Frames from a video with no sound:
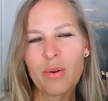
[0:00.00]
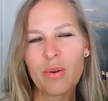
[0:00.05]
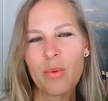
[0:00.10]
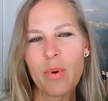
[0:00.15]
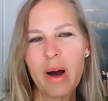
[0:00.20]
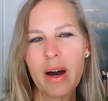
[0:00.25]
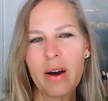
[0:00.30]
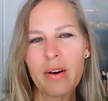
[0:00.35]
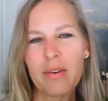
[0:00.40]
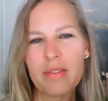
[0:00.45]

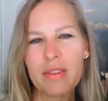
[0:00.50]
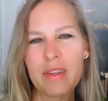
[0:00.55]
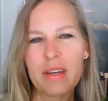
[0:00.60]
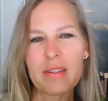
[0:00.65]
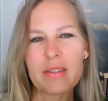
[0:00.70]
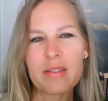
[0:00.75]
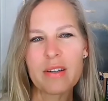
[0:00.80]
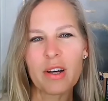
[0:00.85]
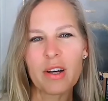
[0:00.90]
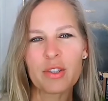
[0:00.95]
Wow,
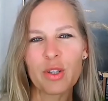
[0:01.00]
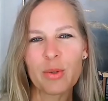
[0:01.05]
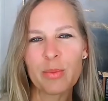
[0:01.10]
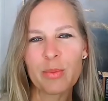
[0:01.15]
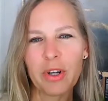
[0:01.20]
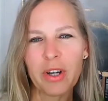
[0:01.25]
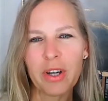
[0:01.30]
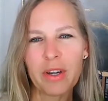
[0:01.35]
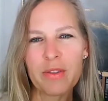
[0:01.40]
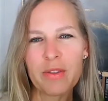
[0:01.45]
thanks, Dr.
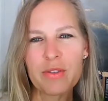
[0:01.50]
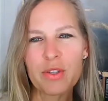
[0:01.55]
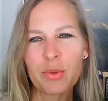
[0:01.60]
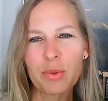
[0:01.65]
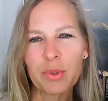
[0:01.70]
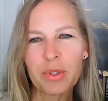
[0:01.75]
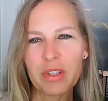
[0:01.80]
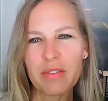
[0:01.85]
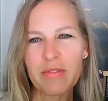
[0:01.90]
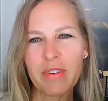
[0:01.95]
O'Bryan. Those are
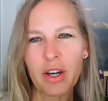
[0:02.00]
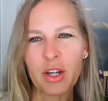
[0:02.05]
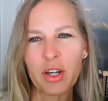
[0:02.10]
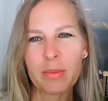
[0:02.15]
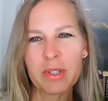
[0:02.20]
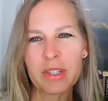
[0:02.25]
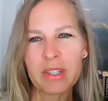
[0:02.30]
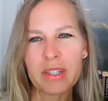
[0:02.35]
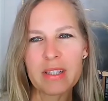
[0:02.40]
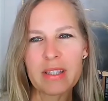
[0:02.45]
really
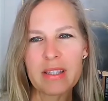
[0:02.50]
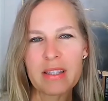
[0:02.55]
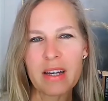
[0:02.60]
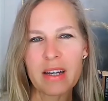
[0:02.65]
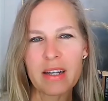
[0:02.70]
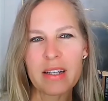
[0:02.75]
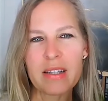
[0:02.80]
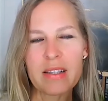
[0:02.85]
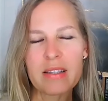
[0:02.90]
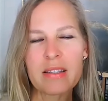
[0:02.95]
valuable
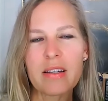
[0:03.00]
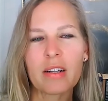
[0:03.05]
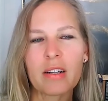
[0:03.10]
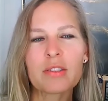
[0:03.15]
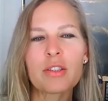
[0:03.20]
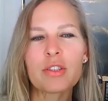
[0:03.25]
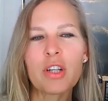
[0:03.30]
insights. Dr.